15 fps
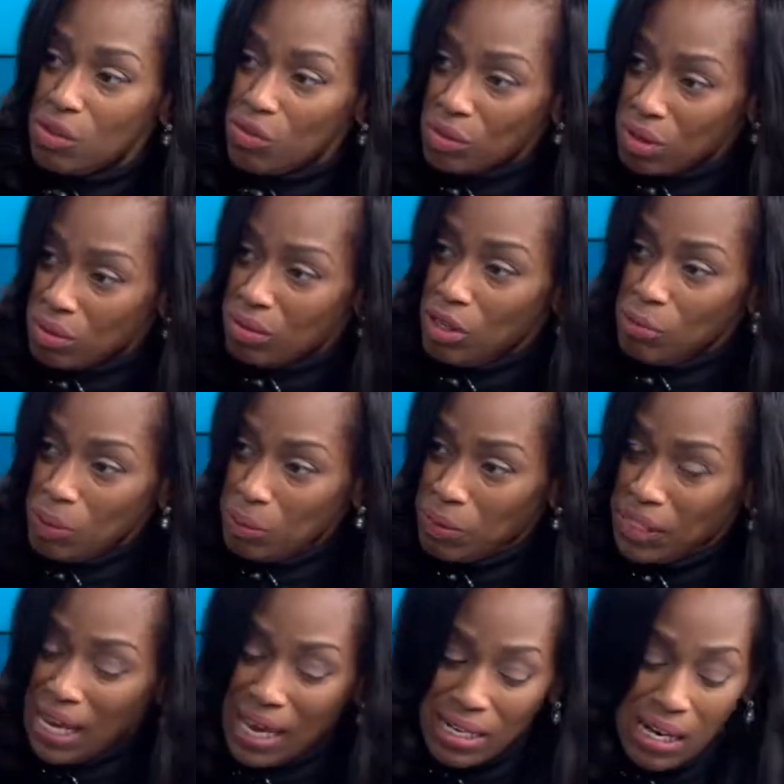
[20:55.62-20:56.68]
so
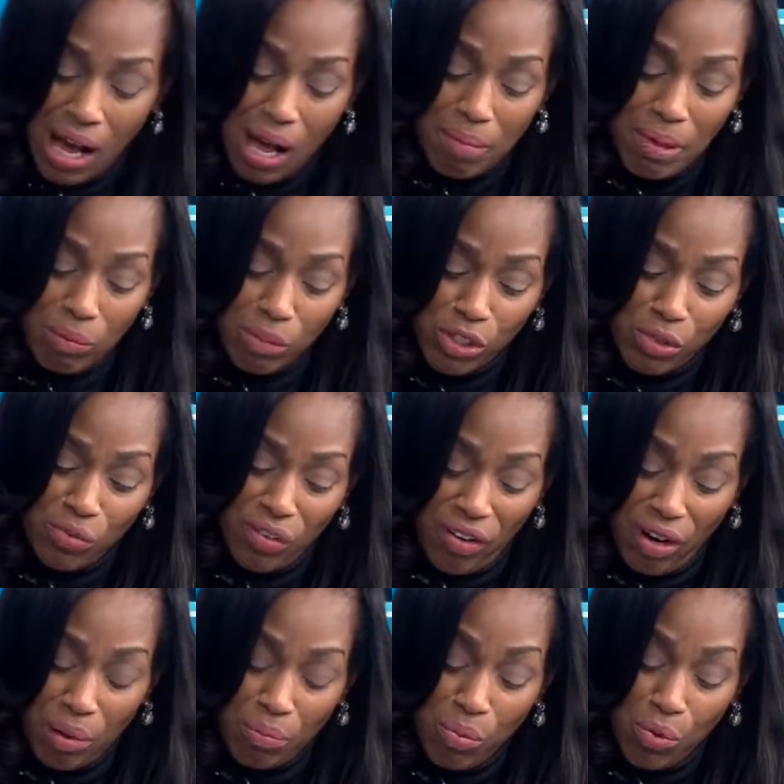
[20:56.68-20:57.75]
people can comment, which is
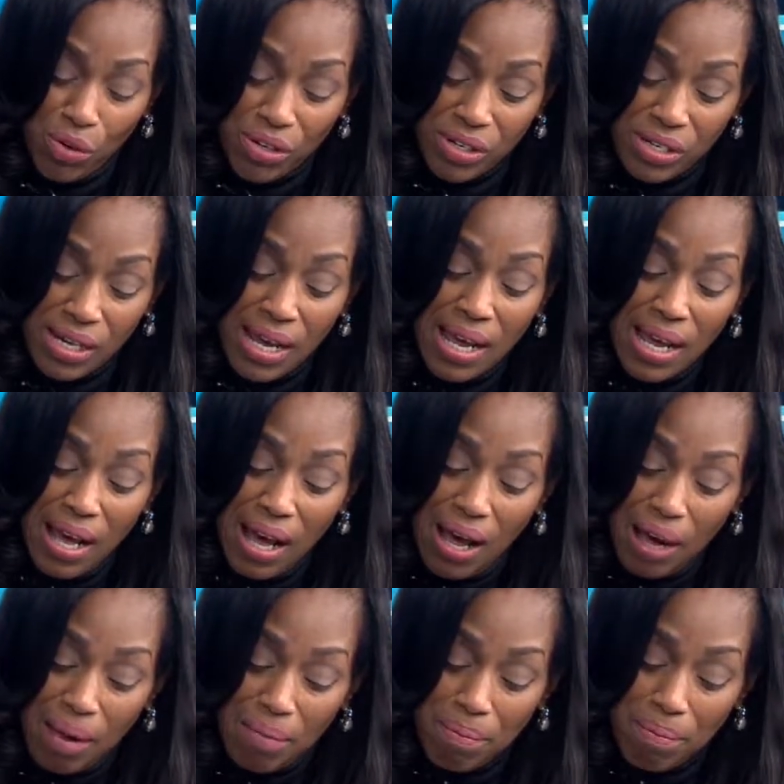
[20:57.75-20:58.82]
very important.
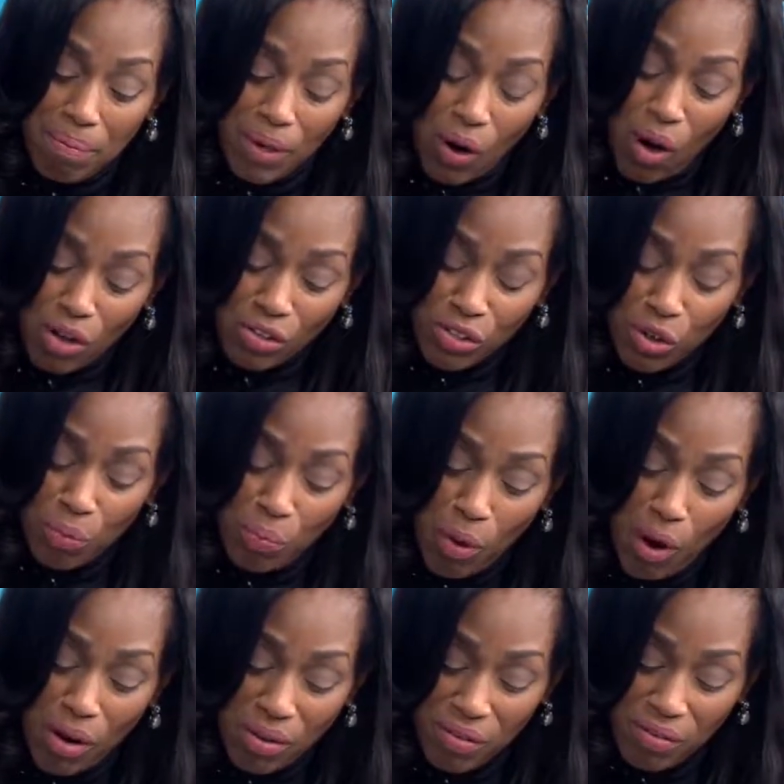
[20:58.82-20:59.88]
But also
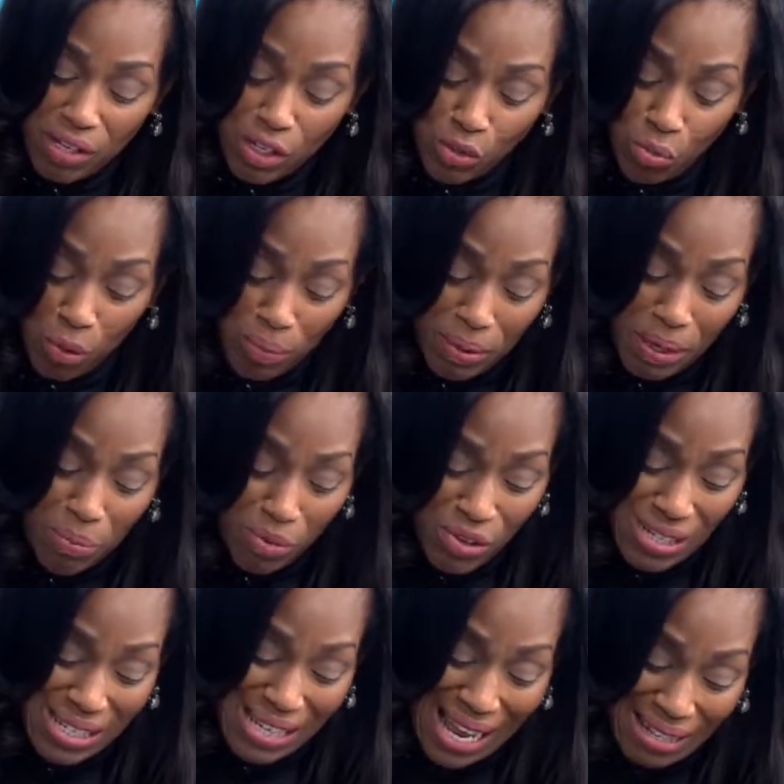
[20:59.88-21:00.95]
part of this will be
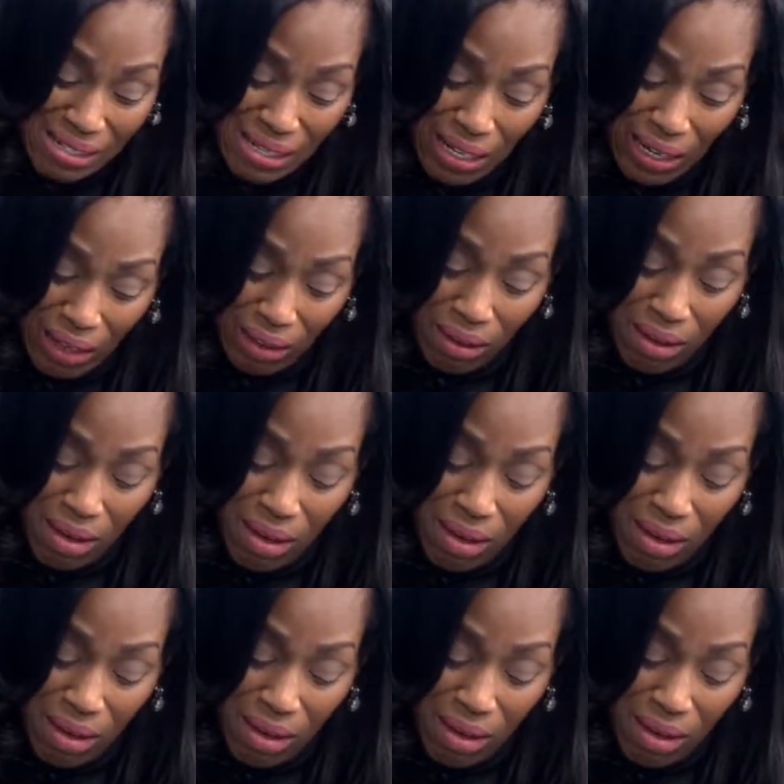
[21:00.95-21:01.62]
presenting